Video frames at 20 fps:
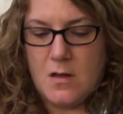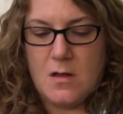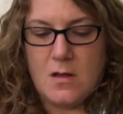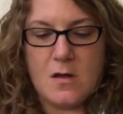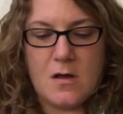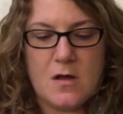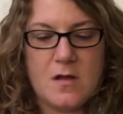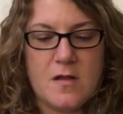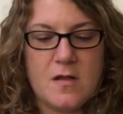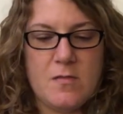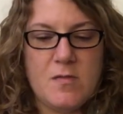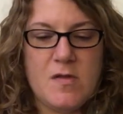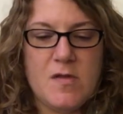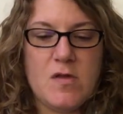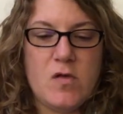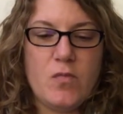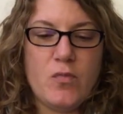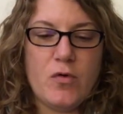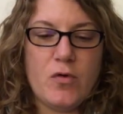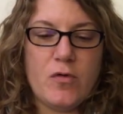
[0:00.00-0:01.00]
Got some
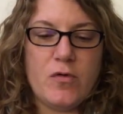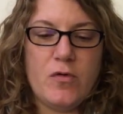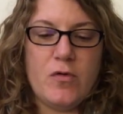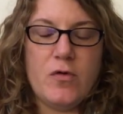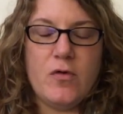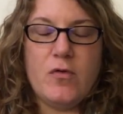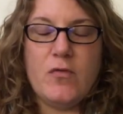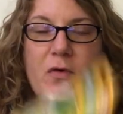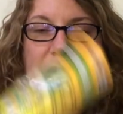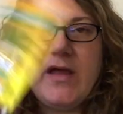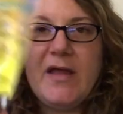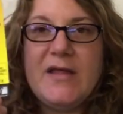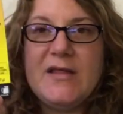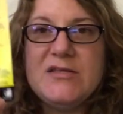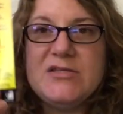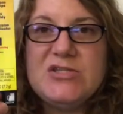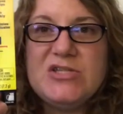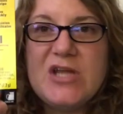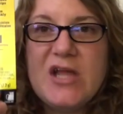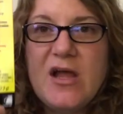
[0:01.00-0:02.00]
super glue
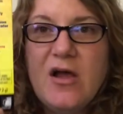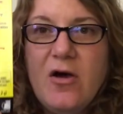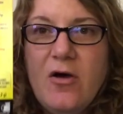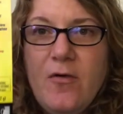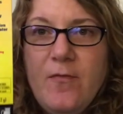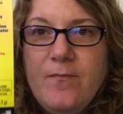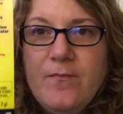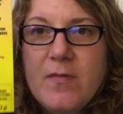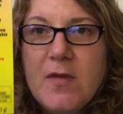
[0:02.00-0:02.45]
gel.